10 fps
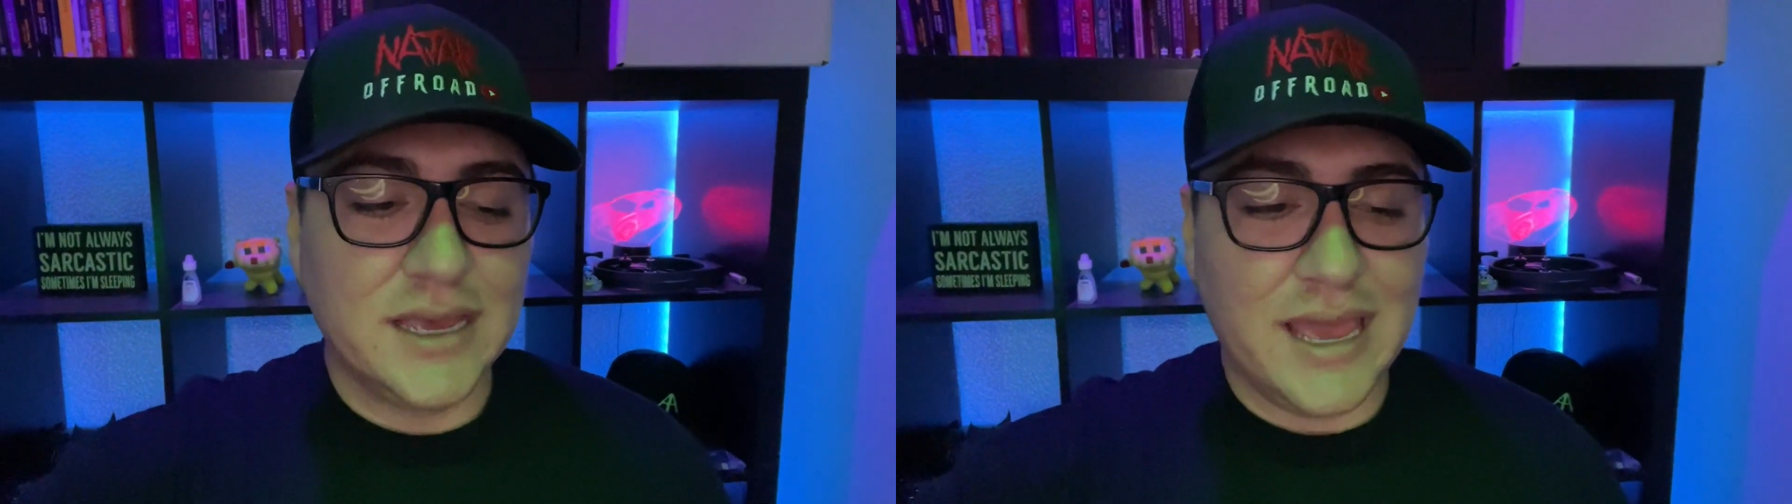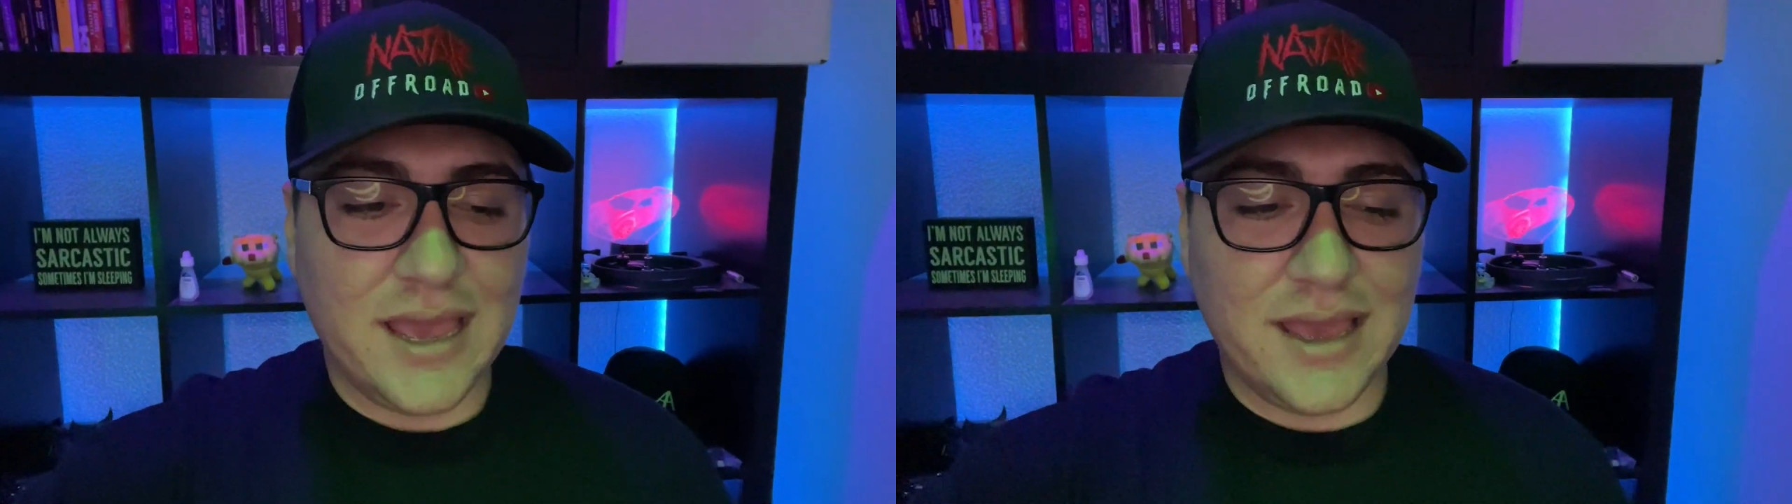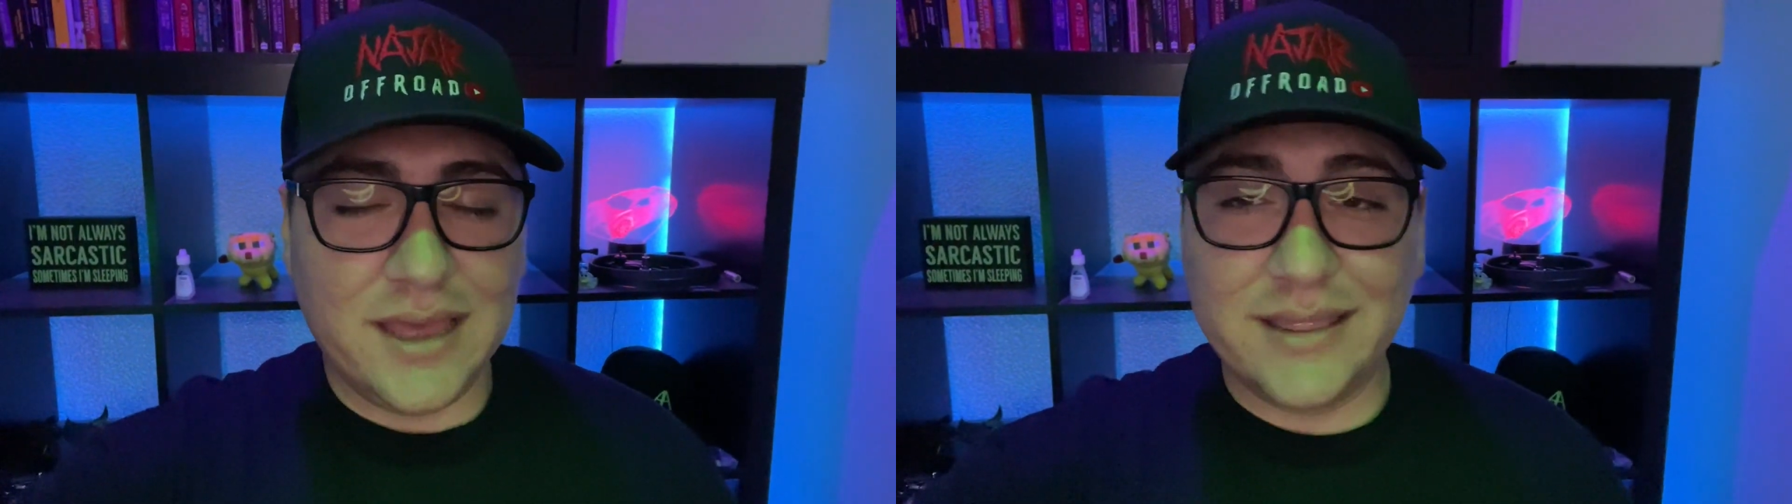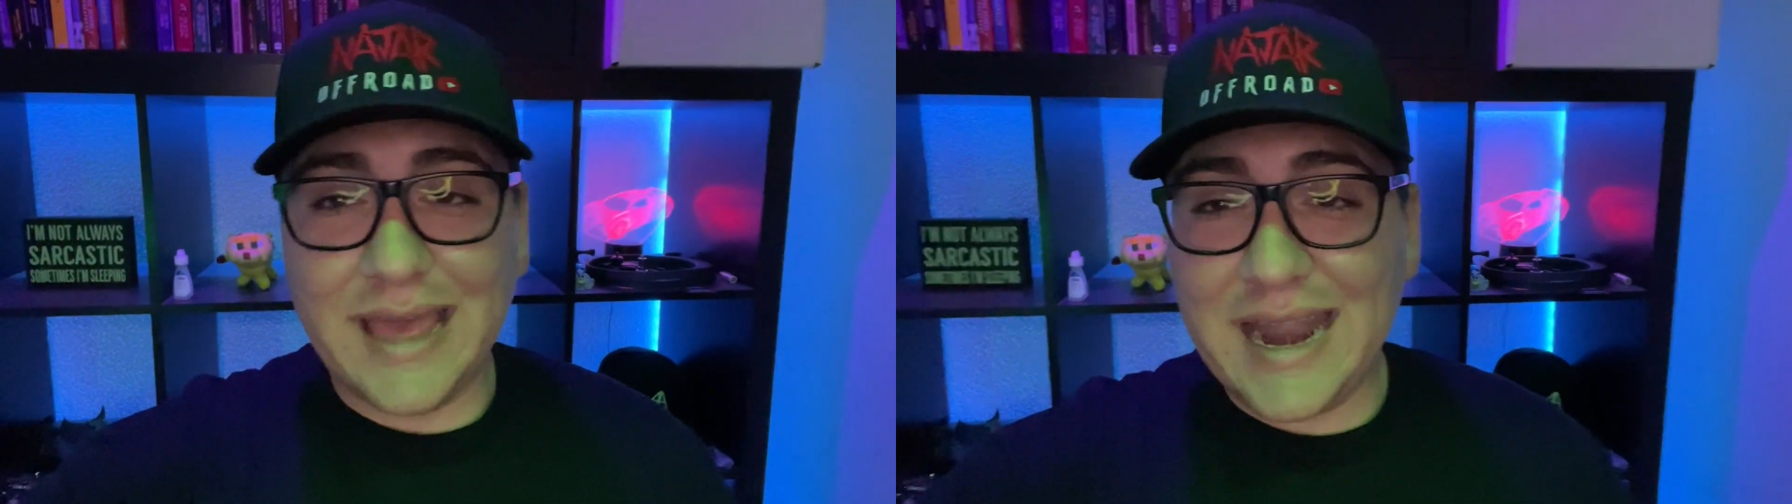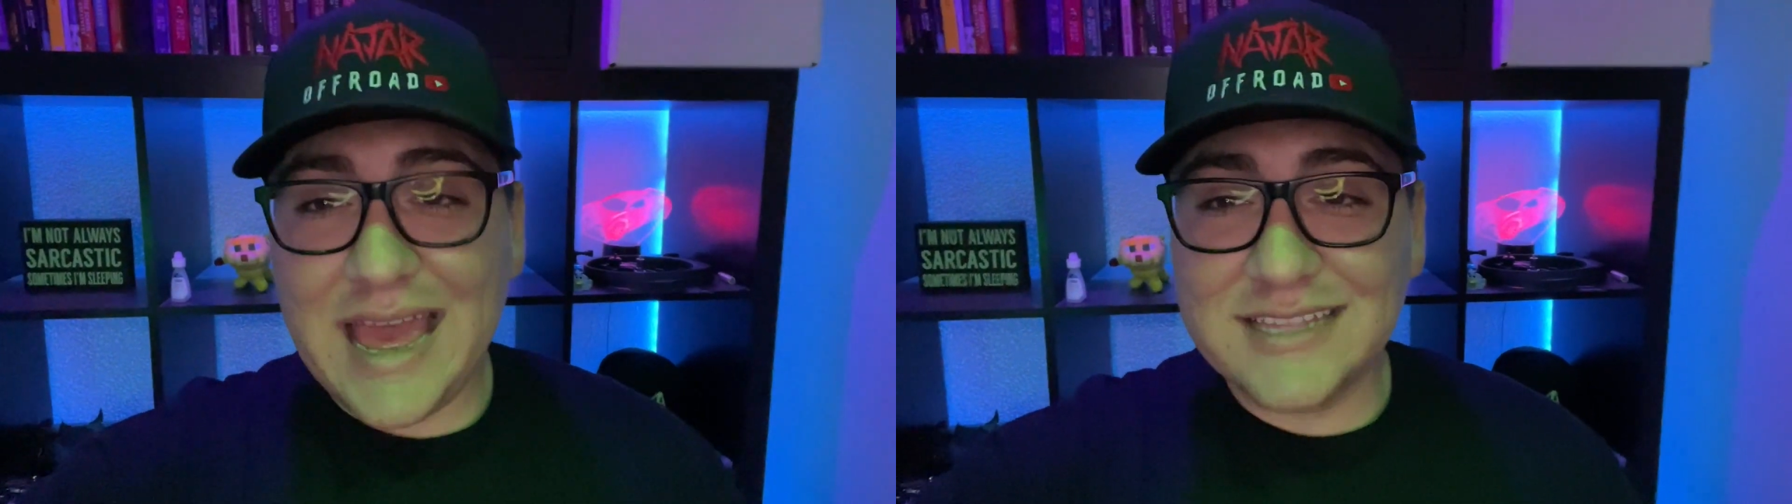and
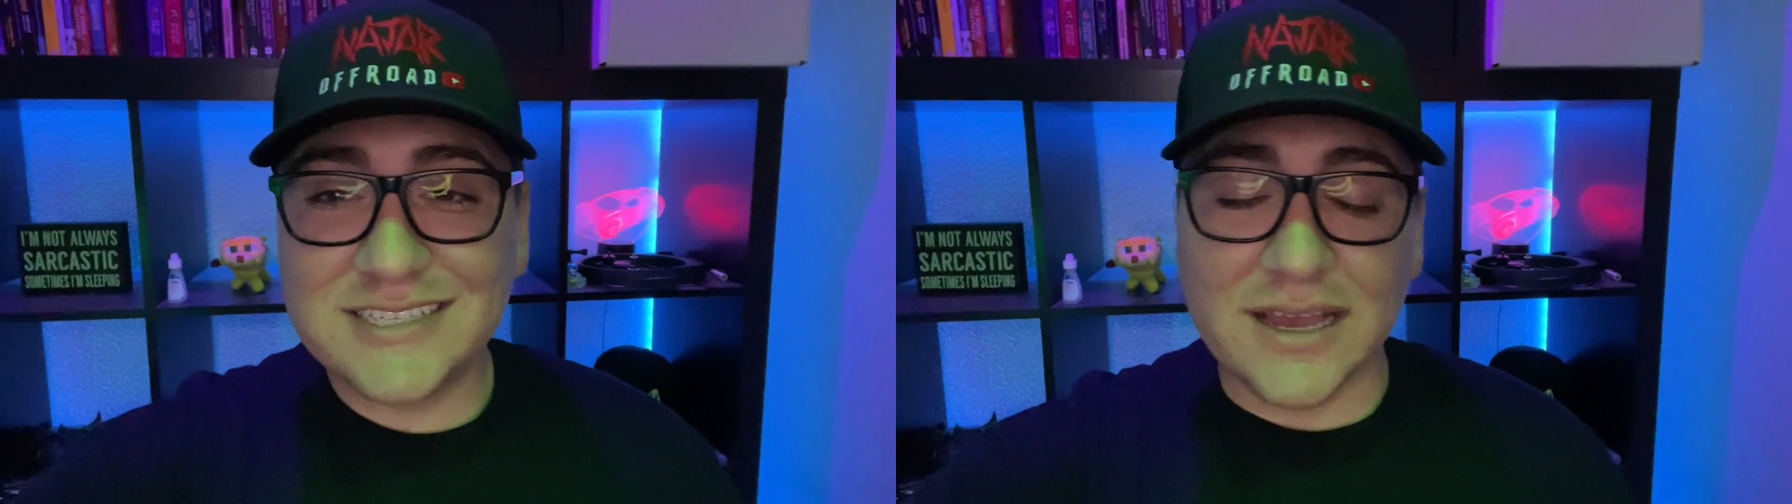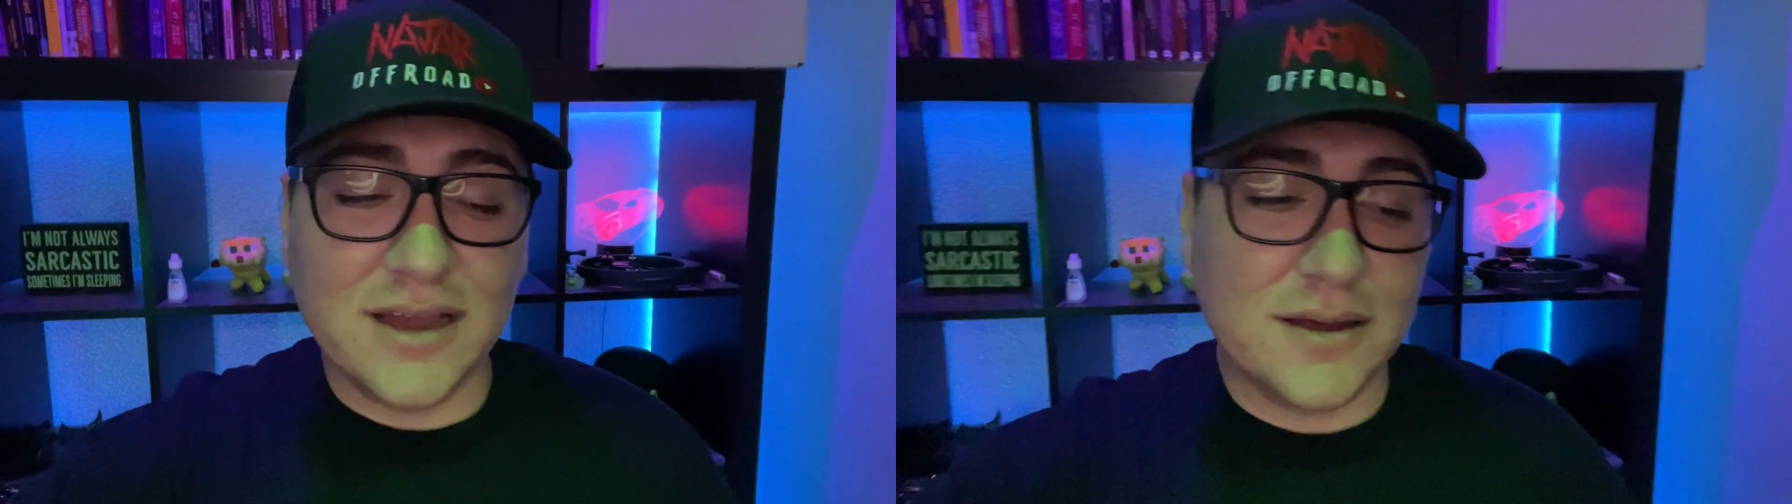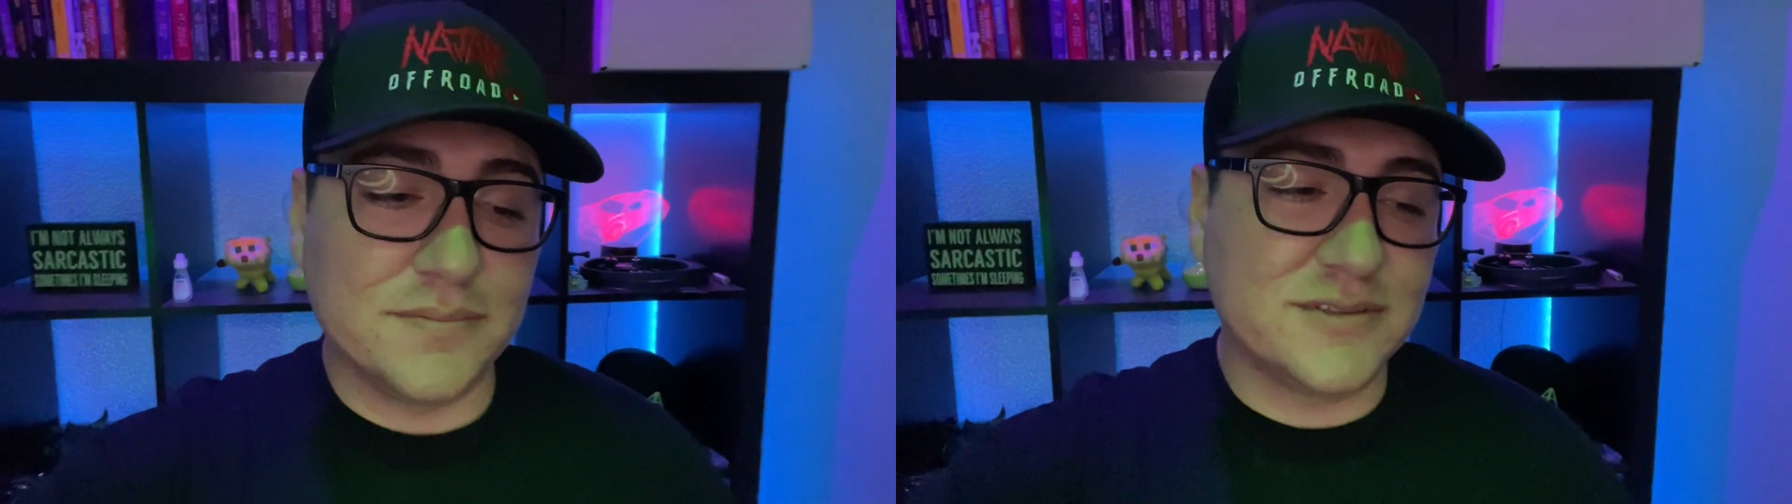that adds up.